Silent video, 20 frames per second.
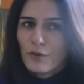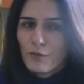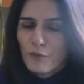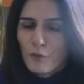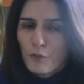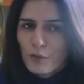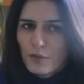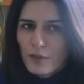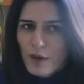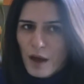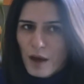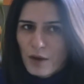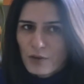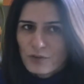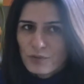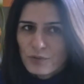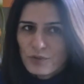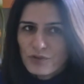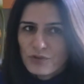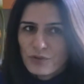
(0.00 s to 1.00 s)
fourth
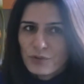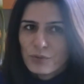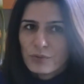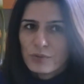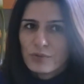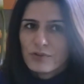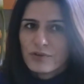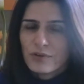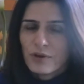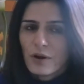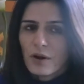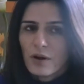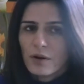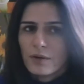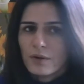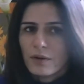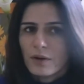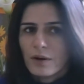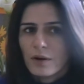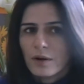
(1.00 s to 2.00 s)
house, which rules
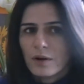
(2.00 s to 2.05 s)
your